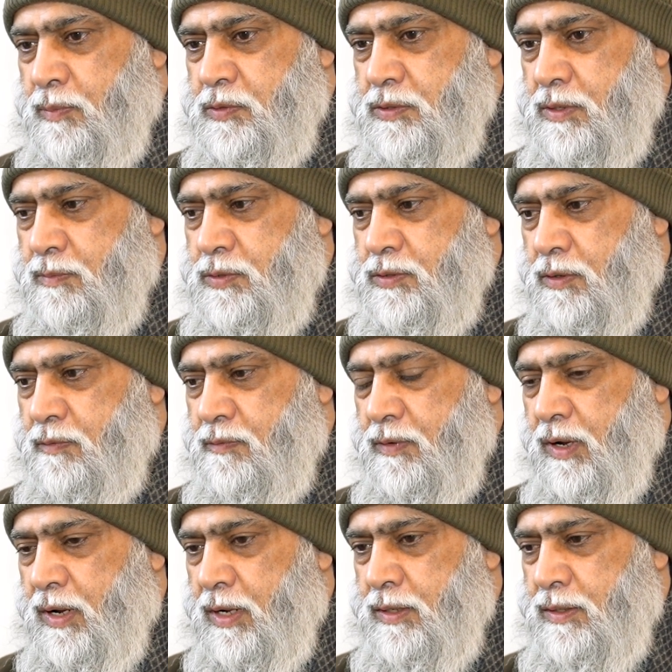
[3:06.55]
some sort of
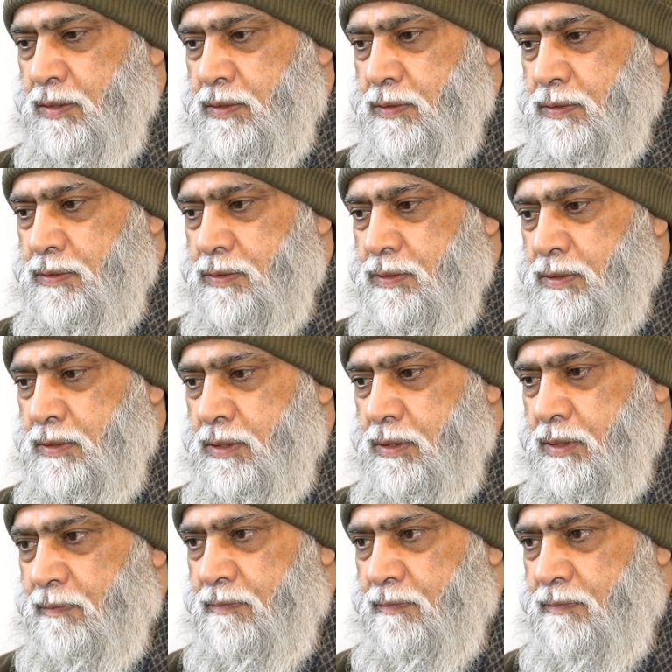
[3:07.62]
guidance in a